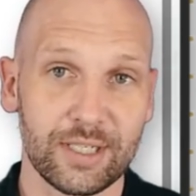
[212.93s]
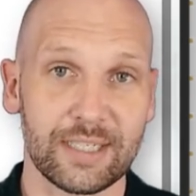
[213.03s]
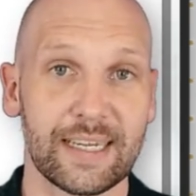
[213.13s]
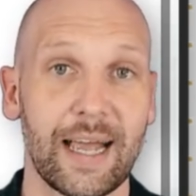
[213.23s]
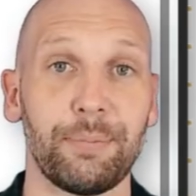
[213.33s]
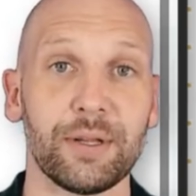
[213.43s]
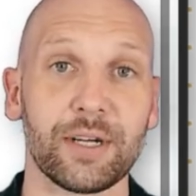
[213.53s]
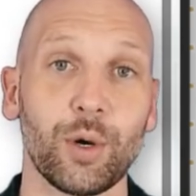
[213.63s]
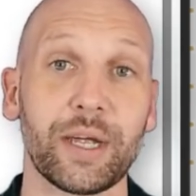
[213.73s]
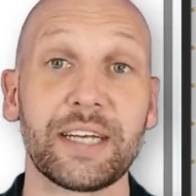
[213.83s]
just a couple
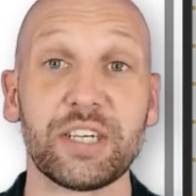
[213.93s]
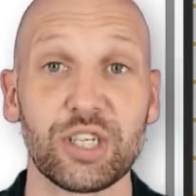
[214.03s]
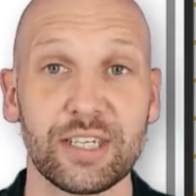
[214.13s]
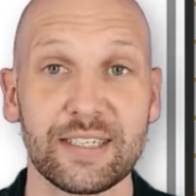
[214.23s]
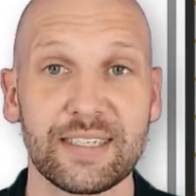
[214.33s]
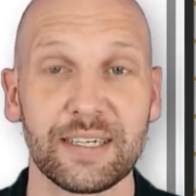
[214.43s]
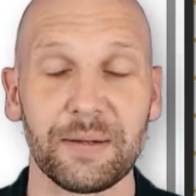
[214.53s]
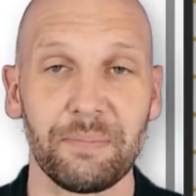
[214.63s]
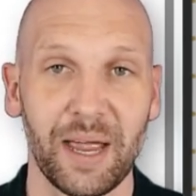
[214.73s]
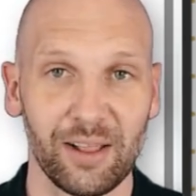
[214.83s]
of quick additions to
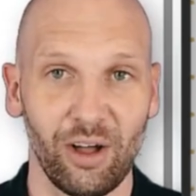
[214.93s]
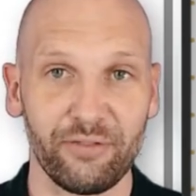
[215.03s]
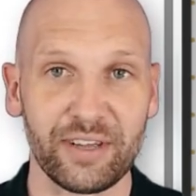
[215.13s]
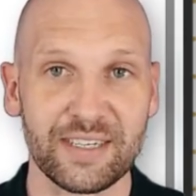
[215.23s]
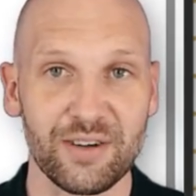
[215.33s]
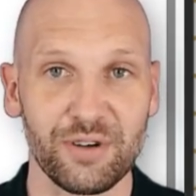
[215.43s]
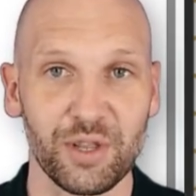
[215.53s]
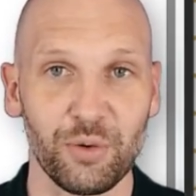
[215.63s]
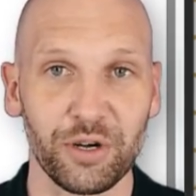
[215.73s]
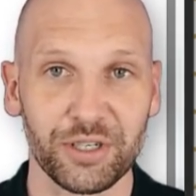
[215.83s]
make life easier in the
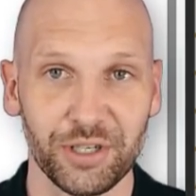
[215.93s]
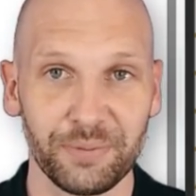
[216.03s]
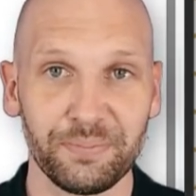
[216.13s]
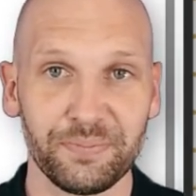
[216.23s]
workshop.